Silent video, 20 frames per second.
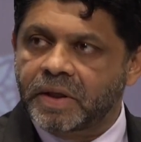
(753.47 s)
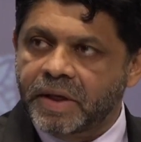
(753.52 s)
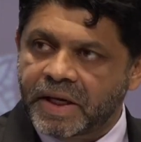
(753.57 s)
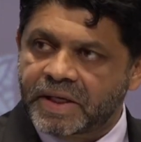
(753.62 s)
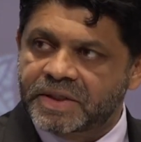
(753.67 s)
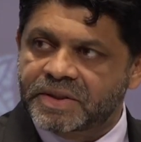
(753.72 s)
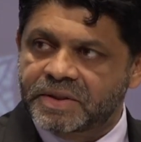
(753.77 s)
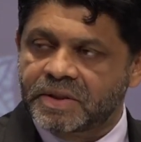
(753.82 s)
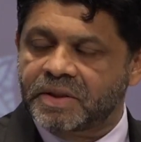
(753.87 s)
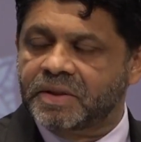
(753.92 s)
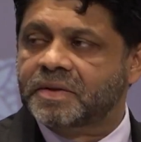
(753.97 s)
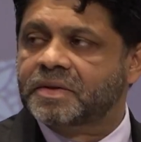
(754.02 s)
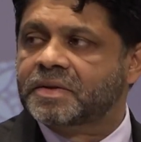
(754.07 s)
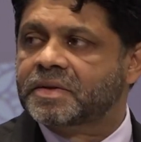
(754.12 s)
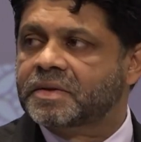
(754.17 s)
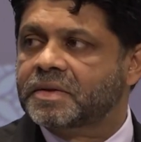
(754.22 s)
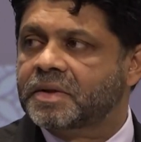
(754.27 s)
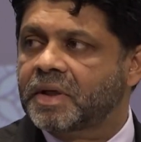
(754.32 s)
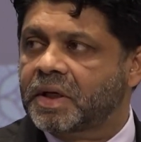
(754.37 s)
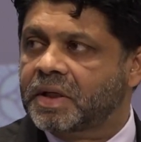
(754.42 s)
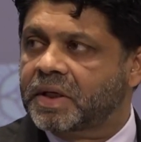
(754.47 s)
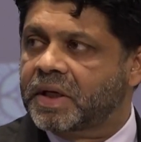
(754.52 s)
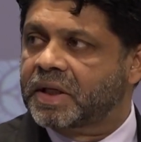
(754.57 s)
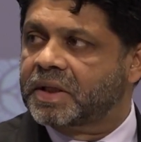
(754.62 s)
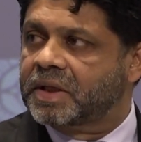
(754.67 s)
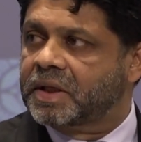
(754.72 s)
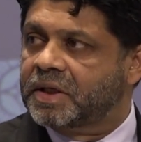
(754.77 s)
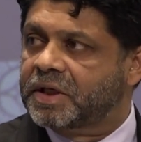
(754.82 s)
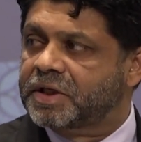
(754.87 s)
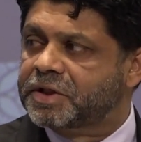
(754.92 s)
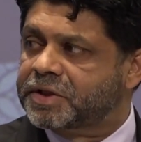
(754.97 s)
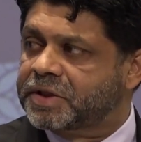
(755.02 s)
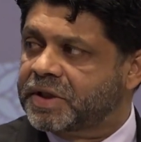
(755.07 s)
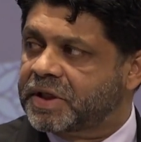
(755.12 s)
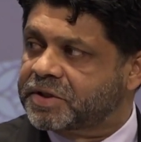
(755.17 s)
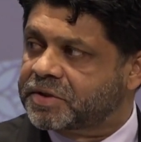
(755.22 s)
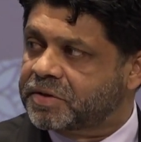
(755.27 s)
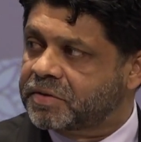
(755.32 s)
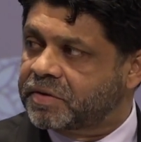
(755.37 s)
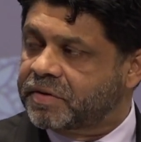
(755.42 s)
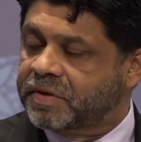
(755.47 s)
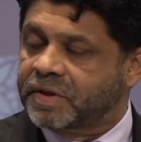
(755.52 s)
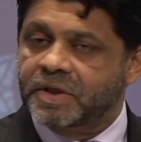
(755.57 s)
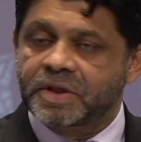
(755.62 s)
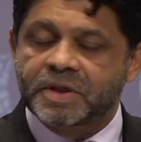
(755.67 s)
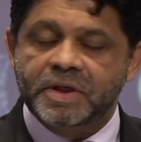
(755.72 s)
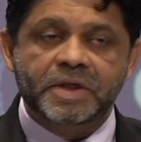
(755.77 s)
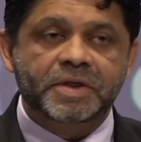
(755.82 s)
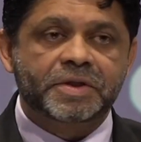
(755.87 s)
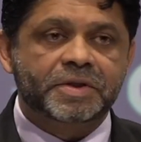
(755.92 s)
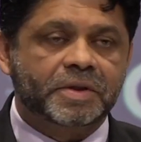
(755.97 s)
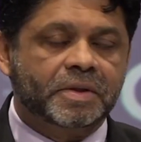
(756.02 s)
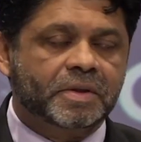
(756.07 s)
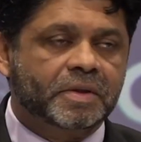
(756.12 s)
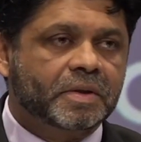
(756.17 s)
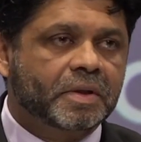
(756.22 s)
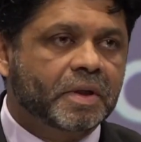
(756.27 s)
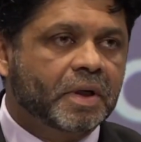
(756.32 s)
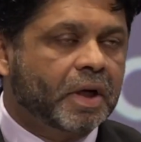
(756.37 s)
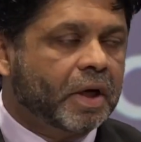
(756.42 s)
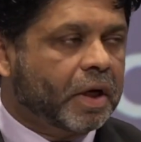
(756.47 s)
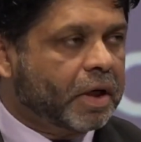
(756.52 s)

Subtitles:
excellence and get that international accreditation